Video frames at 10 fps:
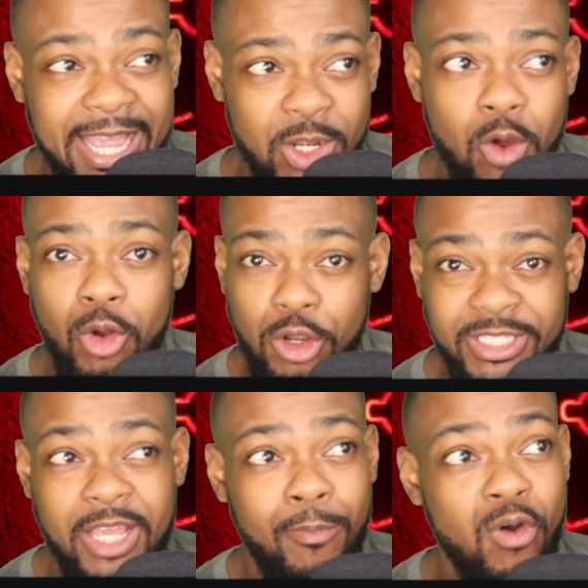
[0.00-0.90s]
Yes, I know,
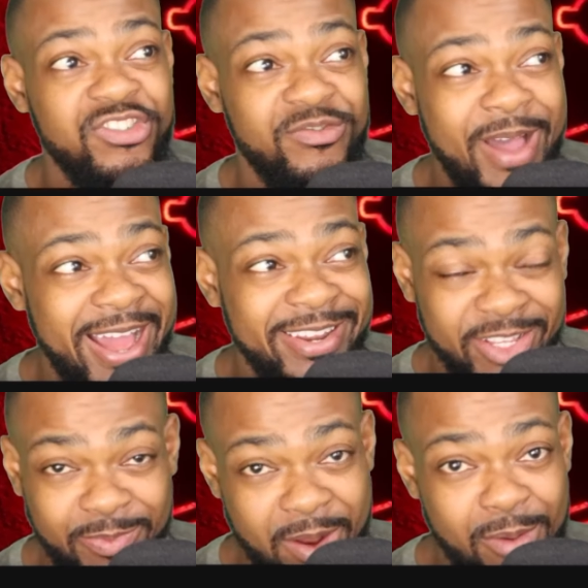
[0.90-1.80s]
because they're both
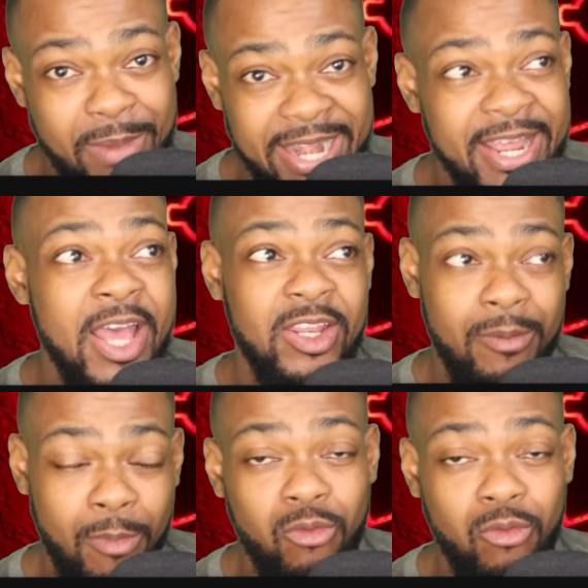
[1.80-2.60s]
Spaniards, bear in mind.